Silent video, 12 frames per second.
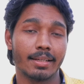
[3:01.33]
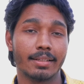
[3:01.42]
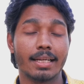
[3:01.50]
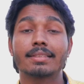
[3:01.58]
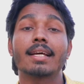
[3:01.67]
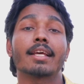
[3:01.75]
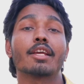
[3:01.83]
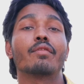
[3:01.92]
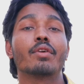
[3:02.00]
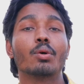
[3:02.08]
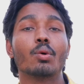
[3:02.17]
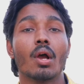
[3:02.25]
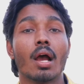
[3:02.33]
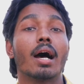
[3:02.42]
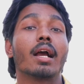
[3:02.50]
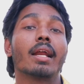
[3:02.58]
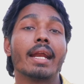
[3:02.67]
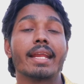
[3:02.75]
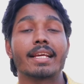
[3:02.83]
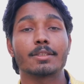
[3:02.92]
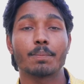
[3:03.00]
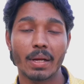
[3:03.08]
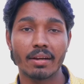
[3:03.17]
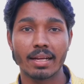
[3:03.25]
then it's gonna give you a great
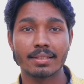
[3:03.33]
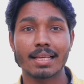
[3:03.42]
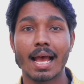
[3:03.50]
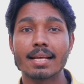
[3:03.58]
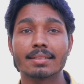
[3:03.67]
experience,